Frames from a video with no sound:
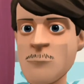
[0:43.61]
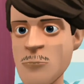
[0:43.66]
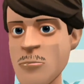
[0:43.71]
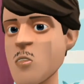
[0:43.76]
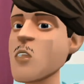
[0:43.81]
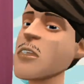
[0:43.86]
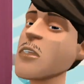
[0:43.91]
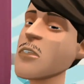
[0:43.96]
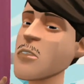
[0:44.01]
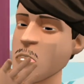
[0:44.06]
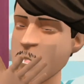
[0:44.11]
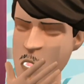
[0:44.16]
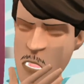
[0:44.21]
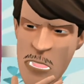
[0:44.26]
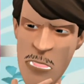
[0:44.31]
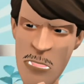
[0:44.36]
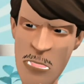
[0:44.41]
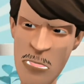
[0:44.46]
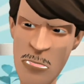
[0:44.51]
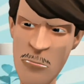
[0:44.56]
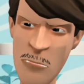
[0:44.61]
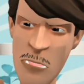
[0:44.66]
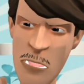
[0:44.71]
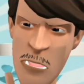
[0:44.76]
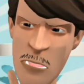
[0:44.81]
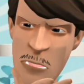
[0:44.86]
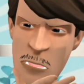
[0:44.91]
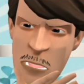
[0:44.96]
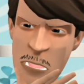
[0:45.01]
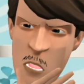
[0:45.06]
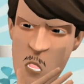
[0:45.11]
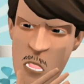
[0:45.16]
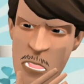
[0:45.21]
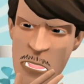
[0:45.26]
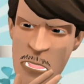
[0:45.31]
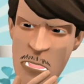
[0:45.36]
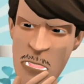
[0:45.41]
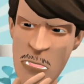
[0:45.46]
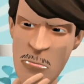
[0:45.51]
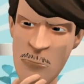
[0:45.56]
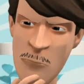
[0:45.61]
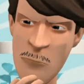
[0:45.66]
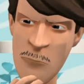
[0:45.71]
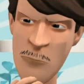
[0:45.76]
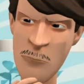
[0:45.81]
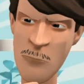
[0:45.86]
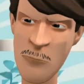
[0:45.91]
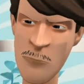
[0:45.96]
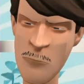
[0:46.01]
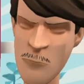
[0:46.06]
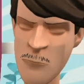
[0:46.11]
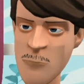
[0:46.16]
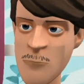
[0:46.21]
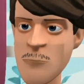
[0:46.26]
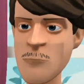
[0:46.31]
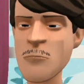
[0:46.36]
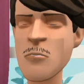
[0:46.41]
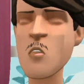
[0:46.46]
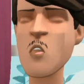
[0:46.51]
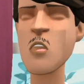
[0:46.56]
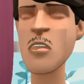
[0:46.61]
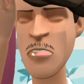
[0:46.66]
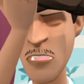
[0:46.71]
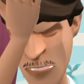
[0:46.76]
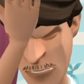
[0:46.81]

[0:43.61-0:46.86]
I wonder what Classic Caillou is doing.